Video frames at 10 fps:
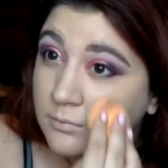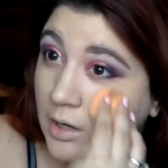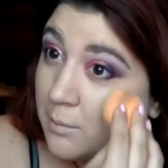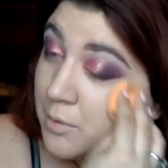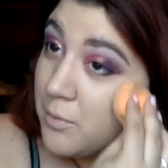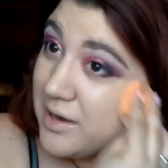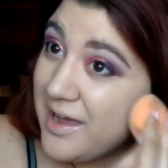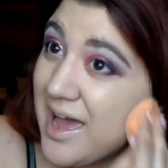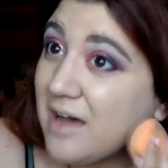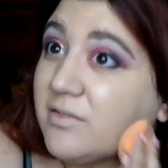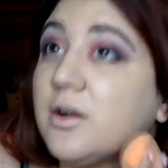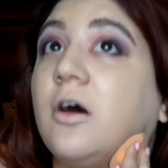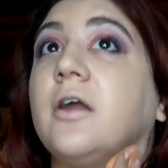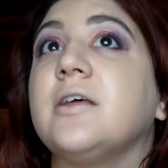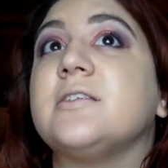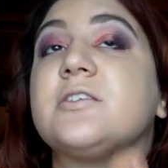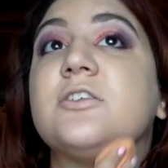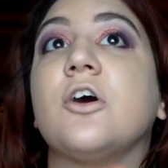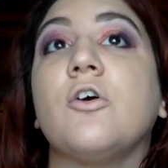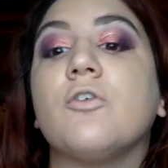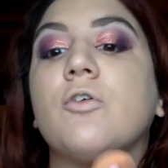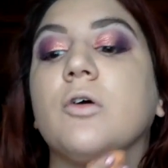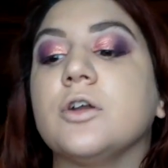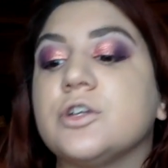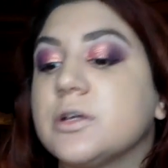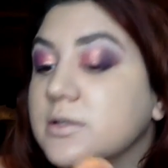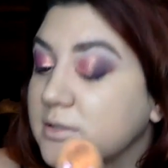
But when I have it on, it's so gorgeous.